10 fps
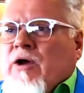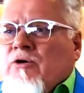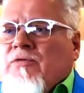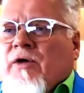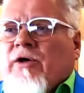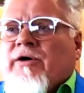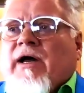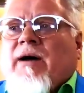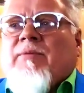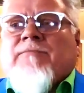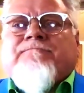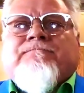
Who thought it up?